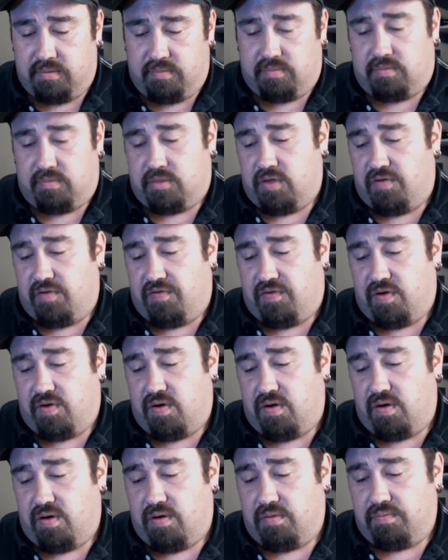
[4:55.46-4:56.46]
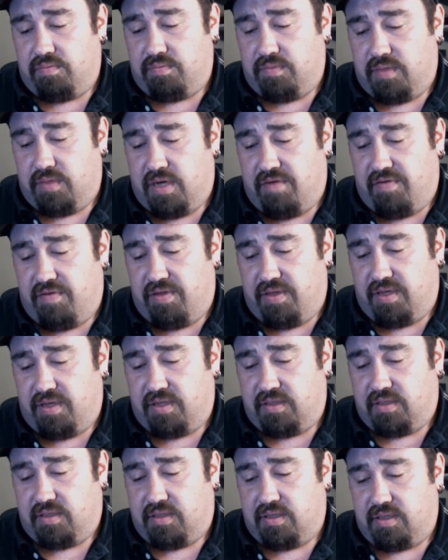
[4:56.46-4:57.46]
so far
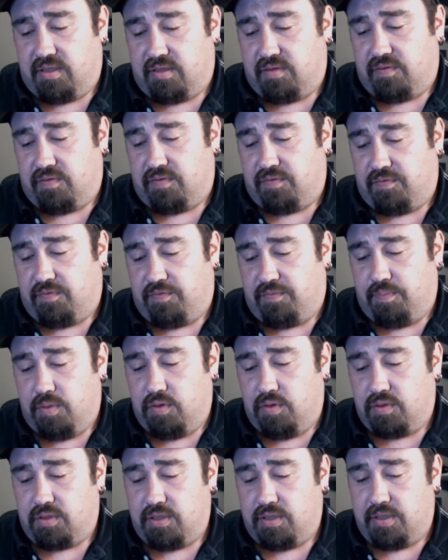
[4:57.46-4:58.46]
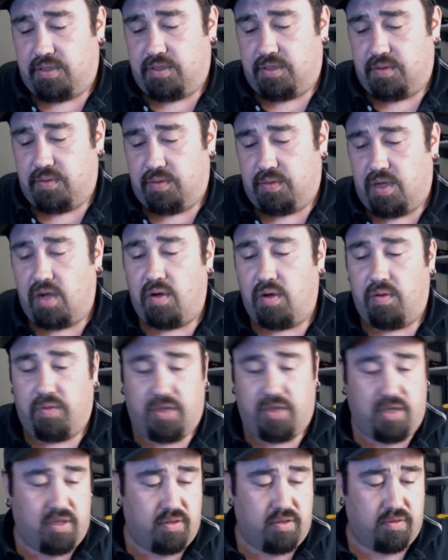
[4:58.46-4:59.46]
everything sticks mostly to. Oh,
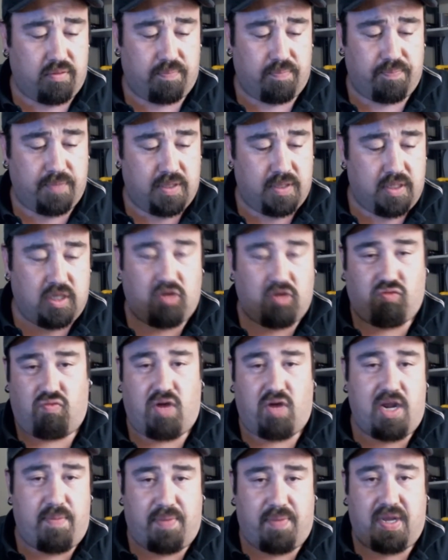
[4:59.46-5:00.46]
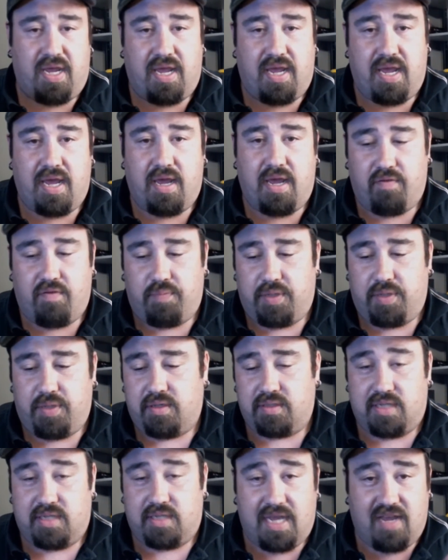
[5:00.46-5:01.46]
the other gripe I have,
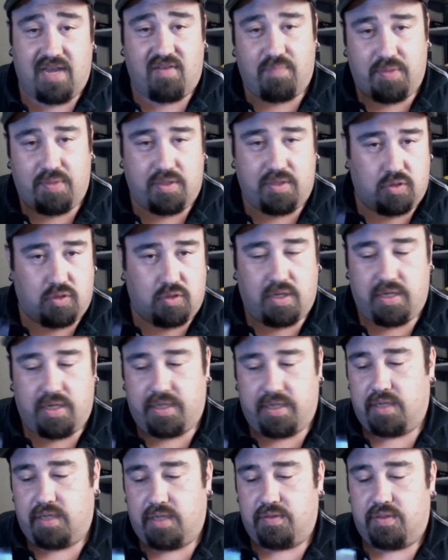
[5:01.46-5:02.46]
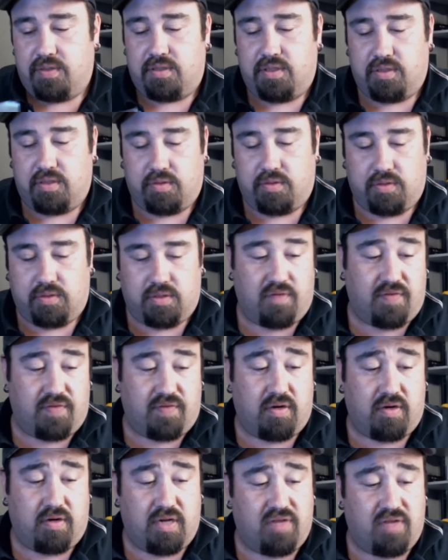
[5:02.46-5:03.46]
because I have been trying out this nickel stuff. I
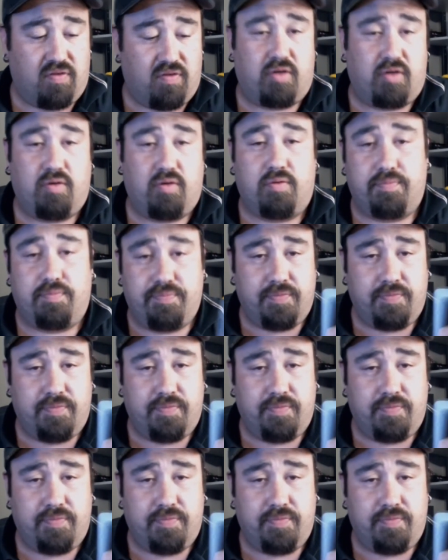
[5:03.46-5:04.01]
don't have a nickel